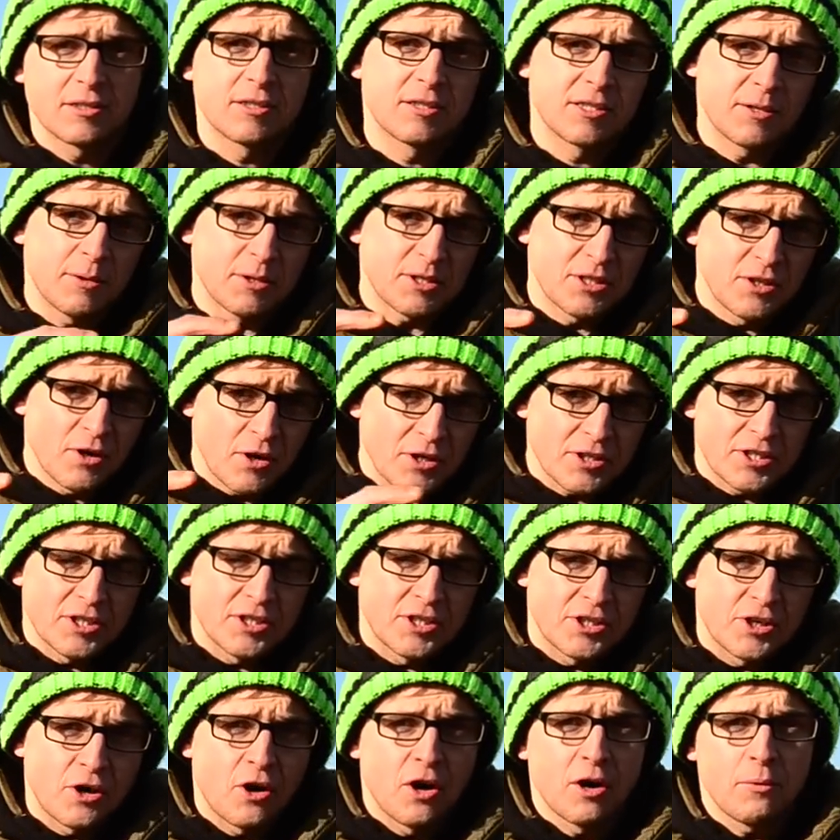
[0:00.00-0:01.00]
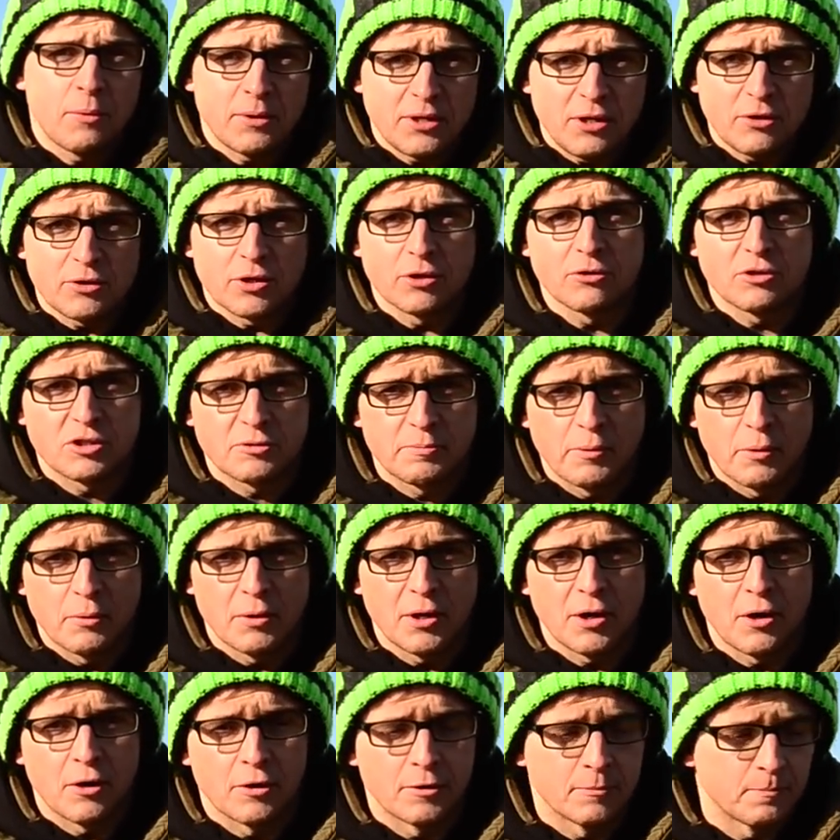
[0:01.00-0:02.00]
so it's nice and tight when you do spool
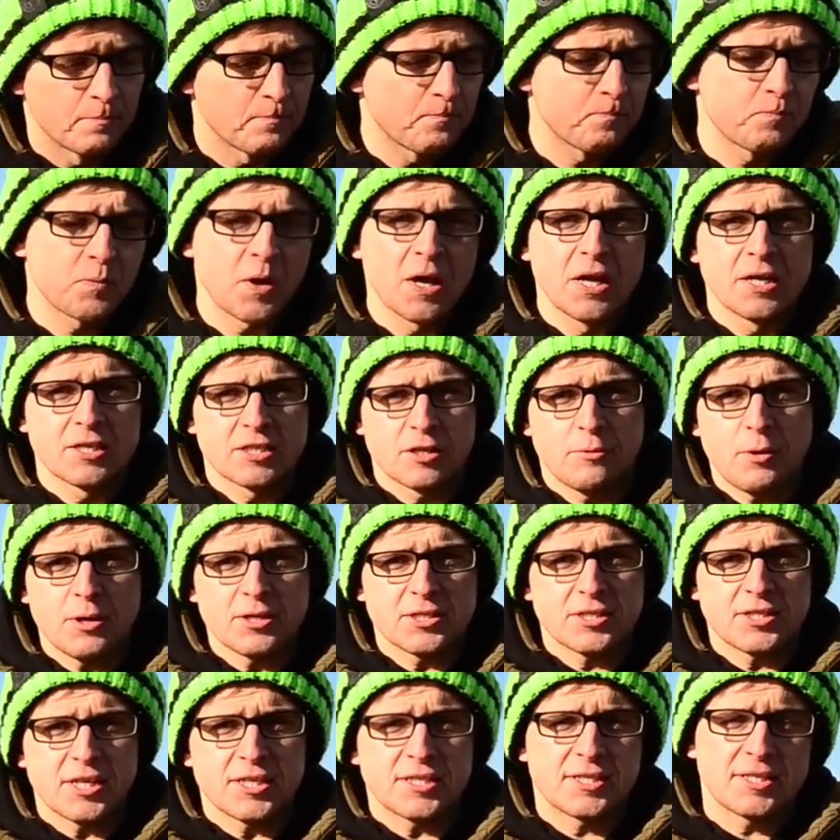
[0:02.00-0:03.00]
it on. So once that's